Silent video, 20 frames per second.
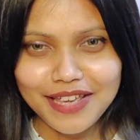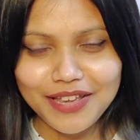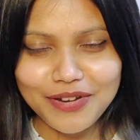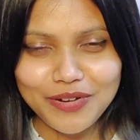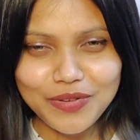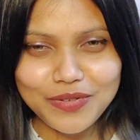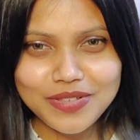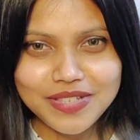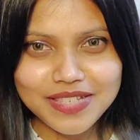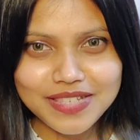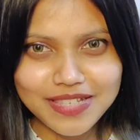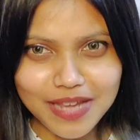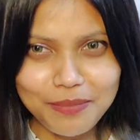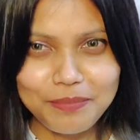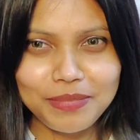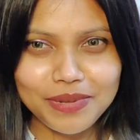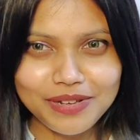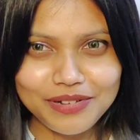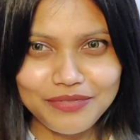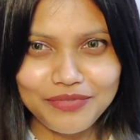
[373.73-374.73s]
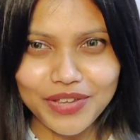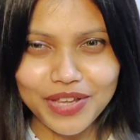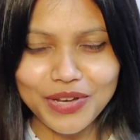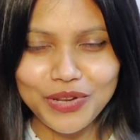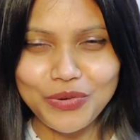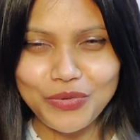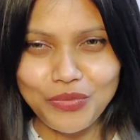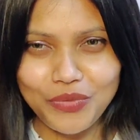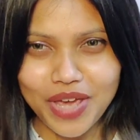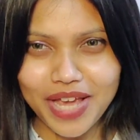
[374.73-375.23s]
you know, supple
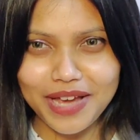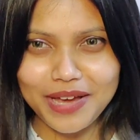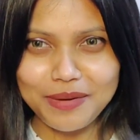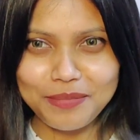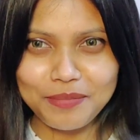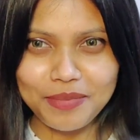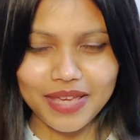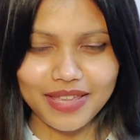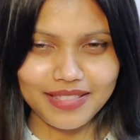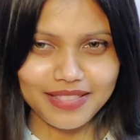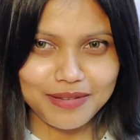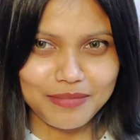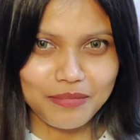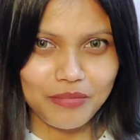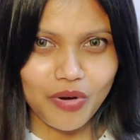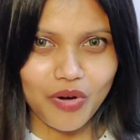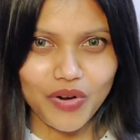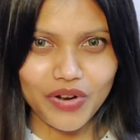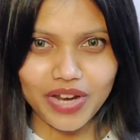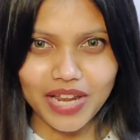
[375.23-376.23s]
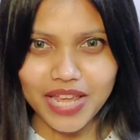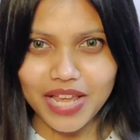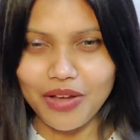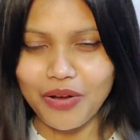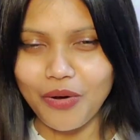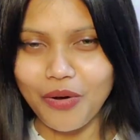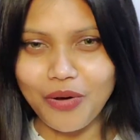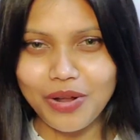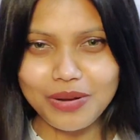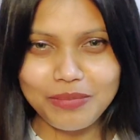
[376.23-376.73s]
when you wake up in the
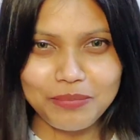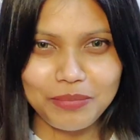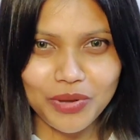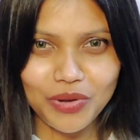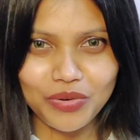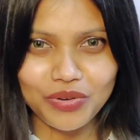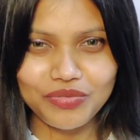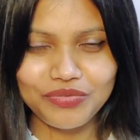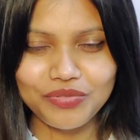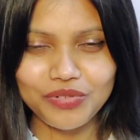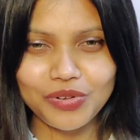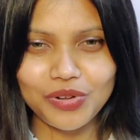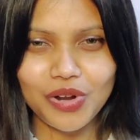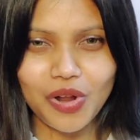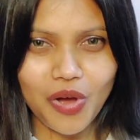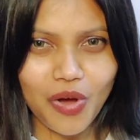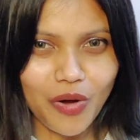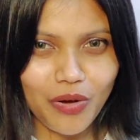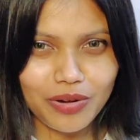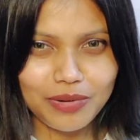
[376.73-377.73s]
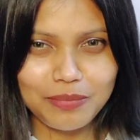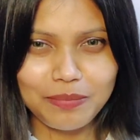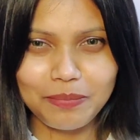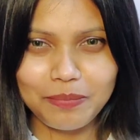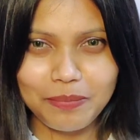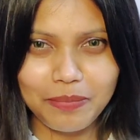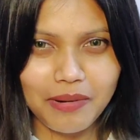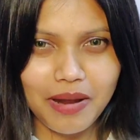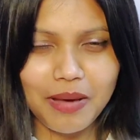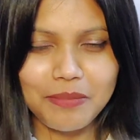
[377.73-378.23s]
morning, all beautiful, all
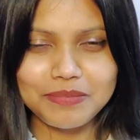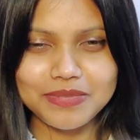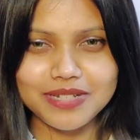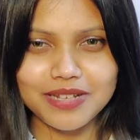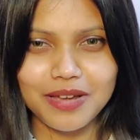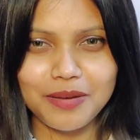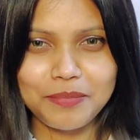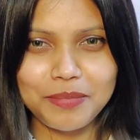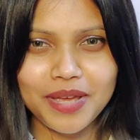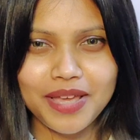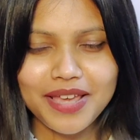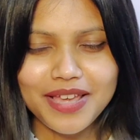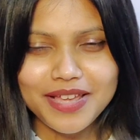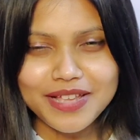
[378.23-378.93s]
plumped up.